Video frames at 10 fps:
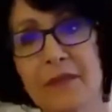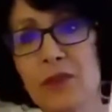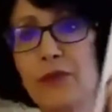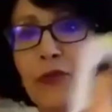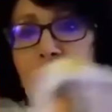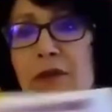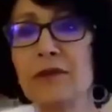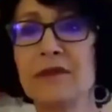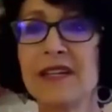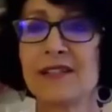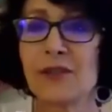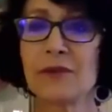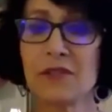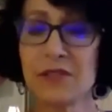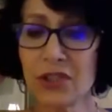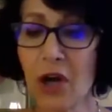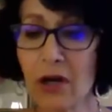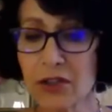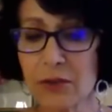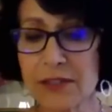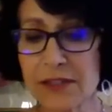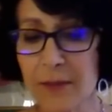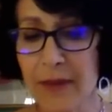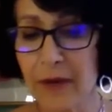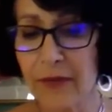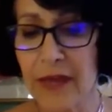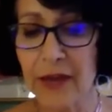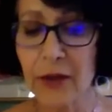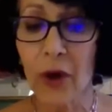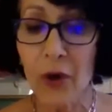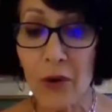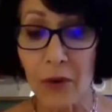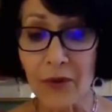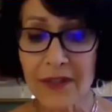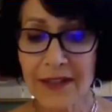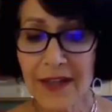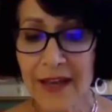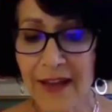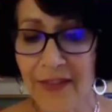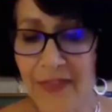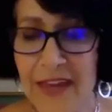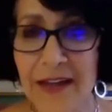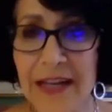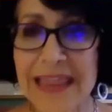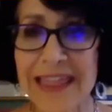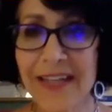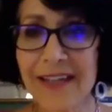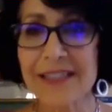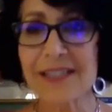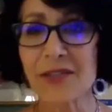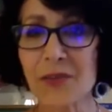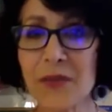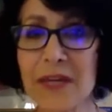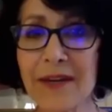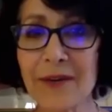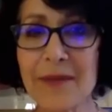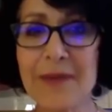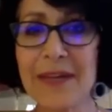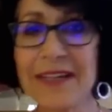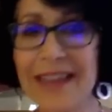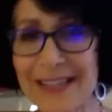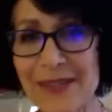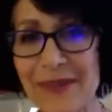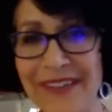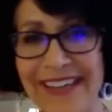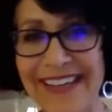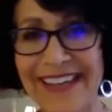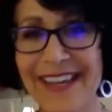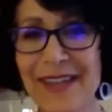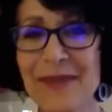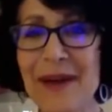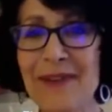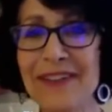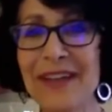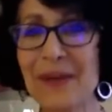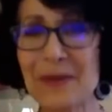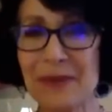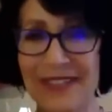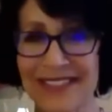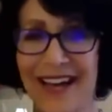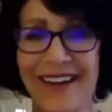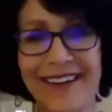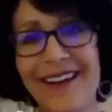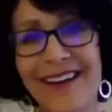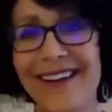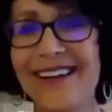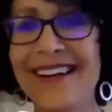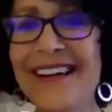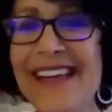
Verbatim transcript: good for you. So talk to us about that. And then I think it's this week or maybe next week, you have another book. Ta-da!